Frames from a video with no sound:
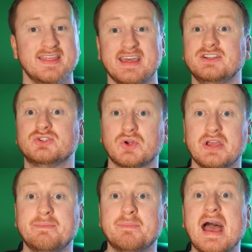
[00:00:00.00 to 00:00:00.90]
They
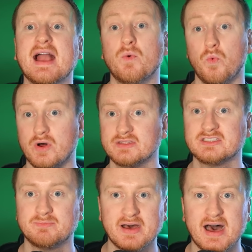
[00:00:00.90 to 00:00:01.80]
trade back one
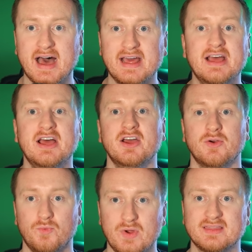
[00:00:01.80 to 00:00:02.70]
spot
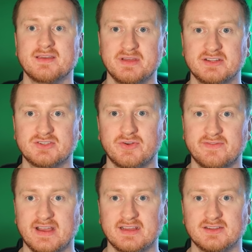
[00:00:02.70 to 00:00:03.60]
with the
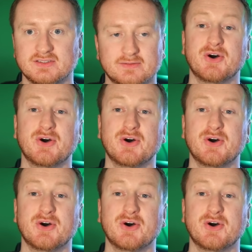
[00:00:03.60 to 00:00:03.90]
Minnesota Vikings.